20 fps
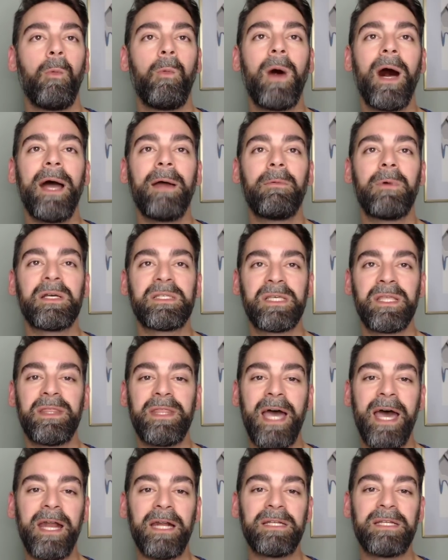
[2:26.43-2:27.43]
why wasn't
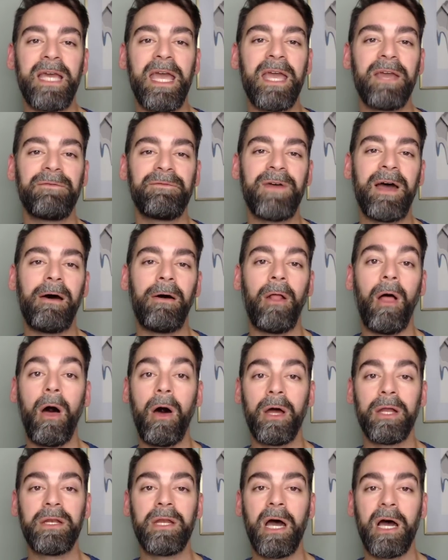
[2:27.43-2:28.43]
that a take foul
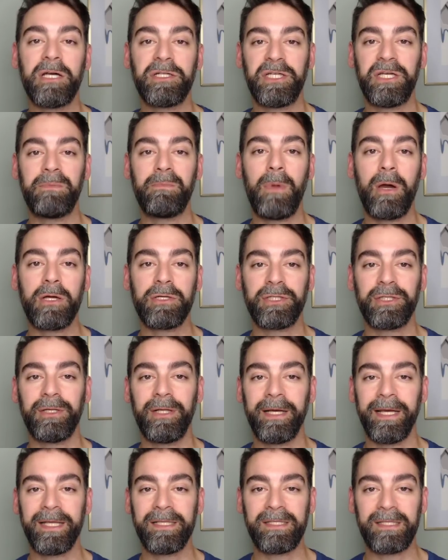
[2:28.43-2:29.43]
on Najee
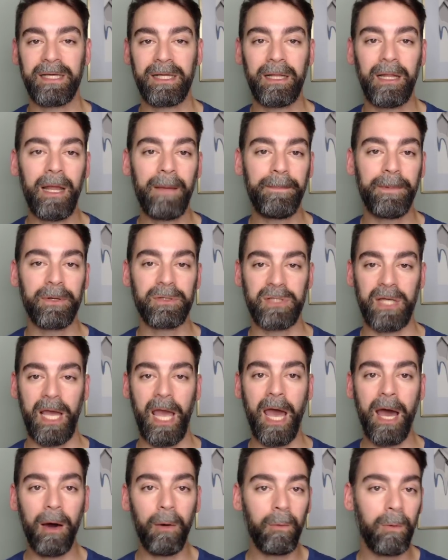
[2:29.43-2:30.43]
Marshall against the Clippers? Like,
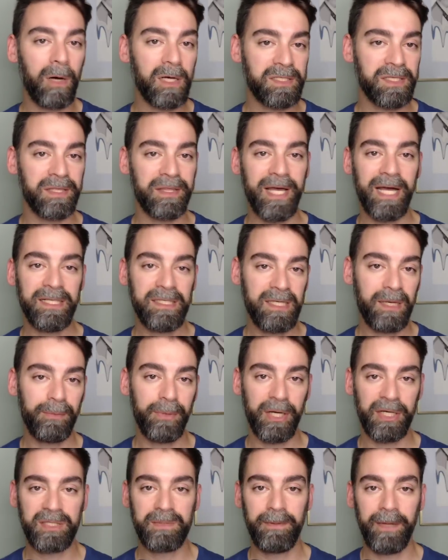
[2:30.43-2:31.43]
how wasn't that?
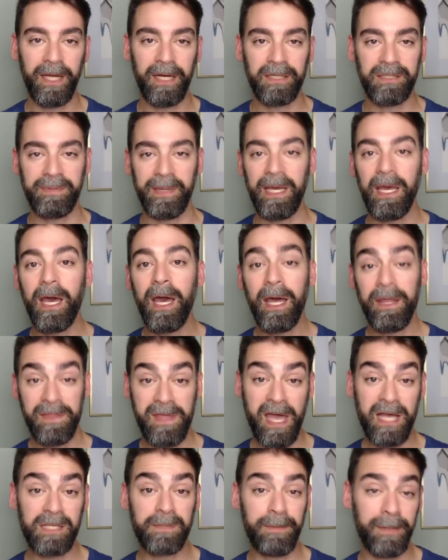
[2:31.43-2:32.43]
Someone explain it to me.
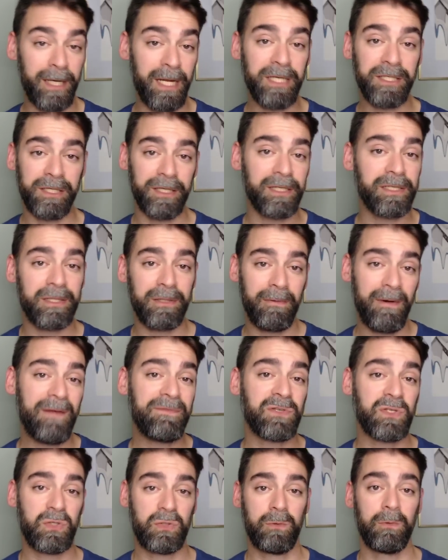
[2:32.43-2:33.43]
The explanation is the
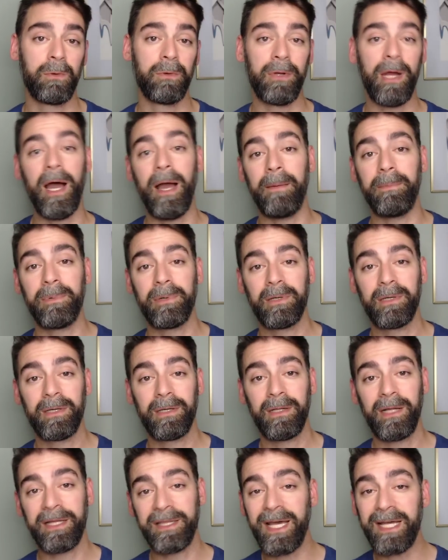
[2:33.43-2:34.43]
refs screwed up.
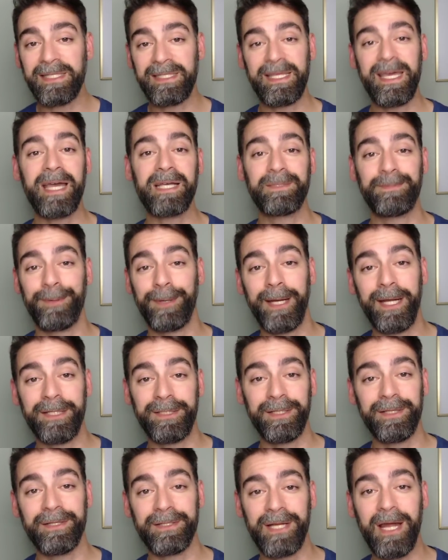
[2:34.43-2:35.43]
Like, that's the
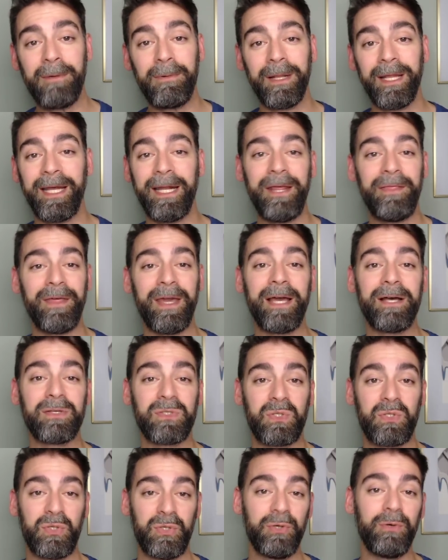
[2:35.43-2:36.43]
explanation. There's not really anything
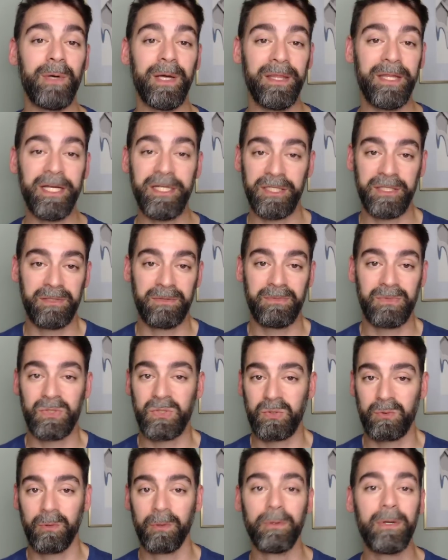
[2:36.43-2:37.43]
else to it. They just
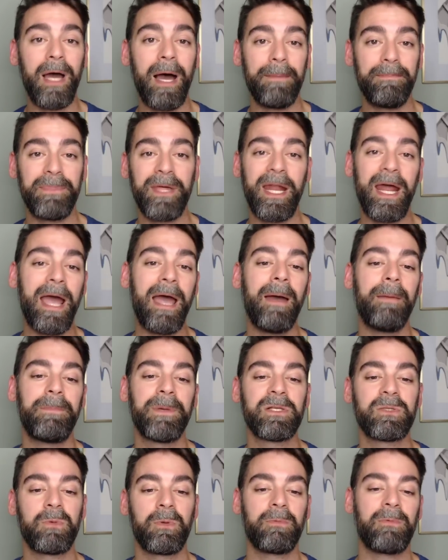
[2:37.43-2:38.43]
screwed up. That
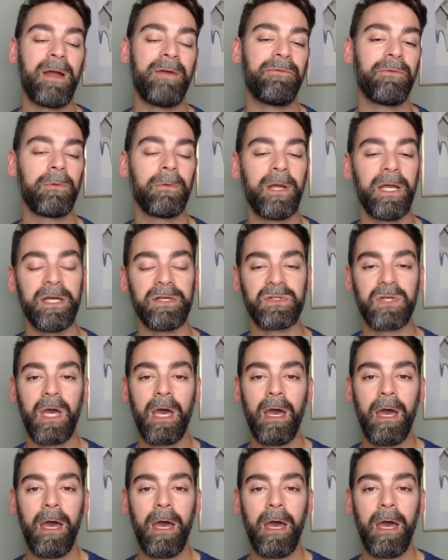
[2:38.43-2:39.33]
happens with referees.